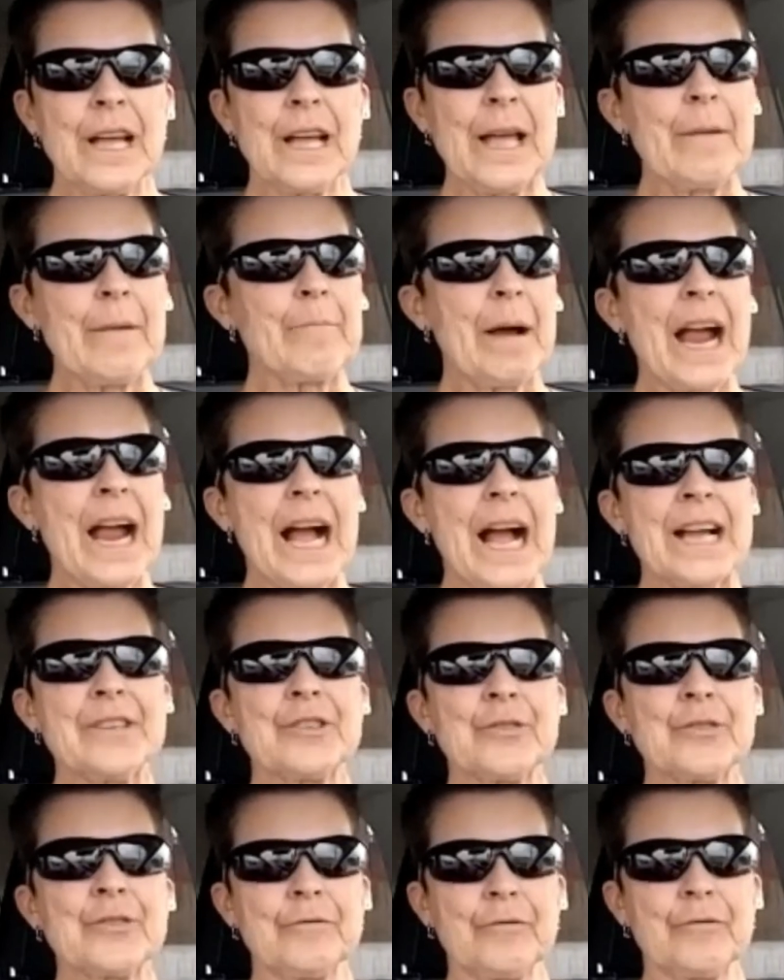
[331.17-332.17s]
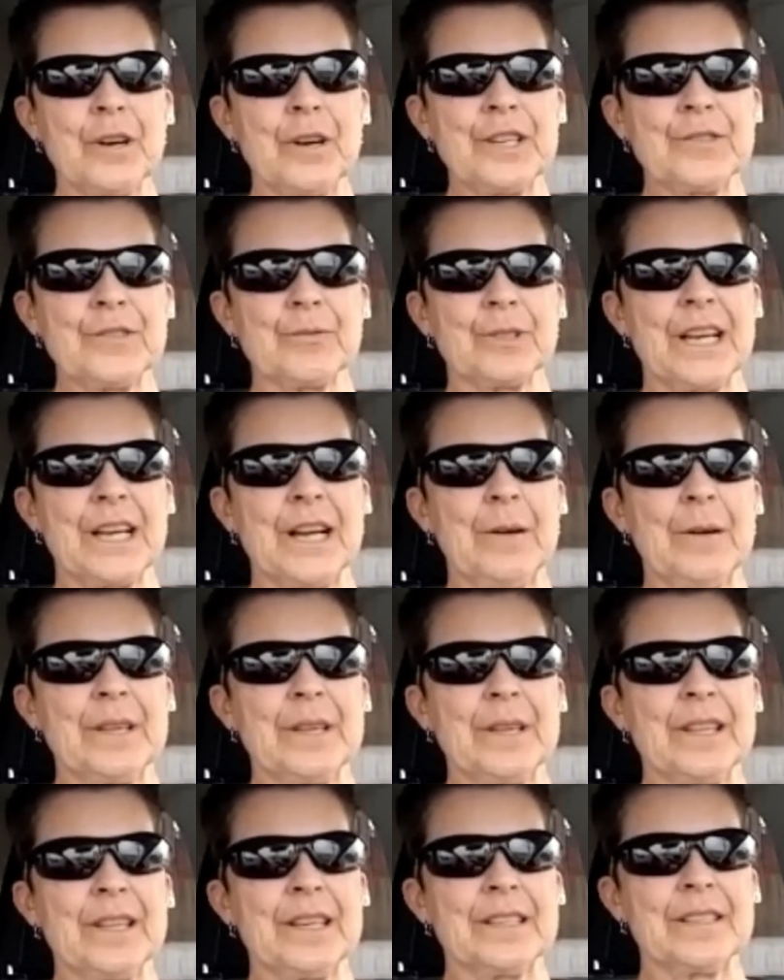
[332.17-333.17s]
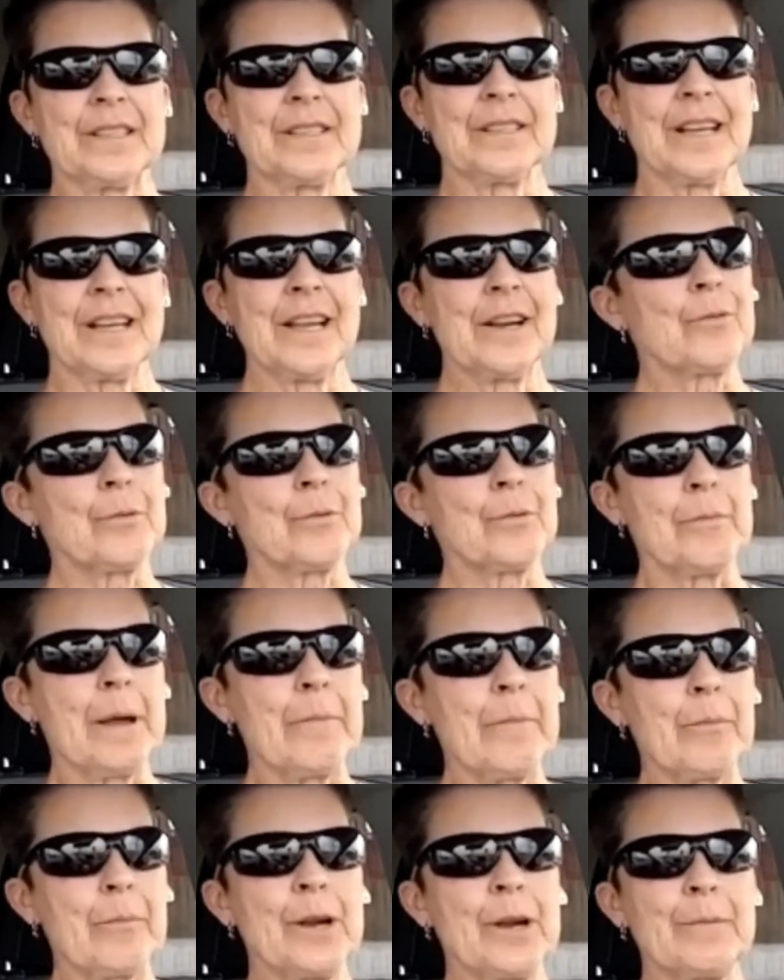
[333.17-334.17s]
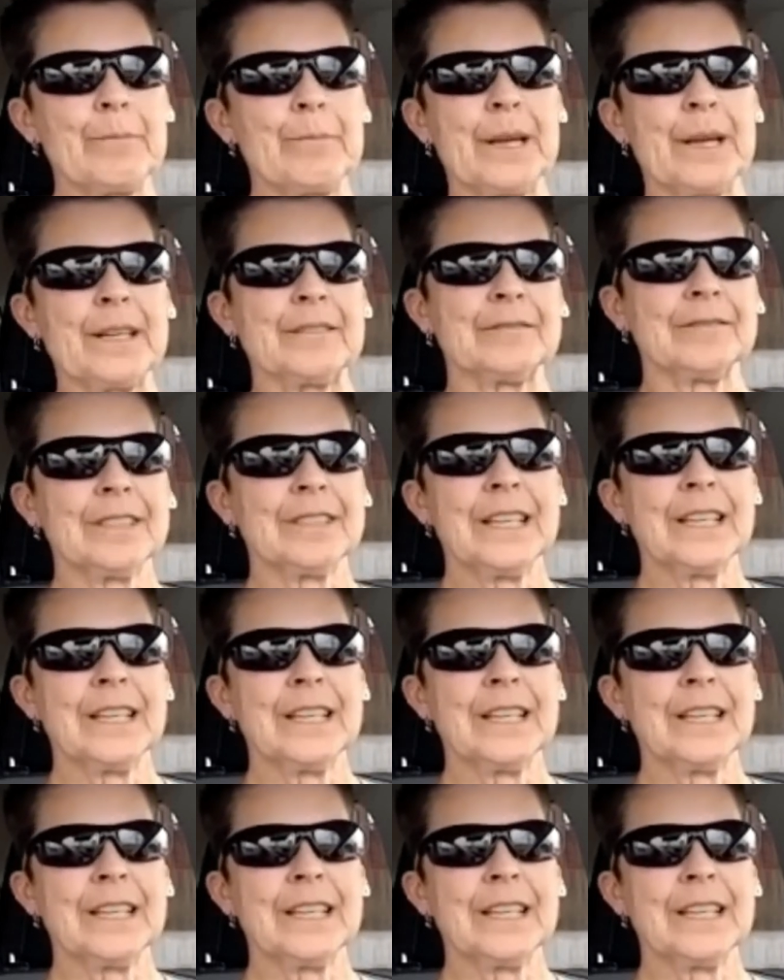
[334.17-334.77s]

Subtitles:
and my high school friends will tell me this, I don't remember it, but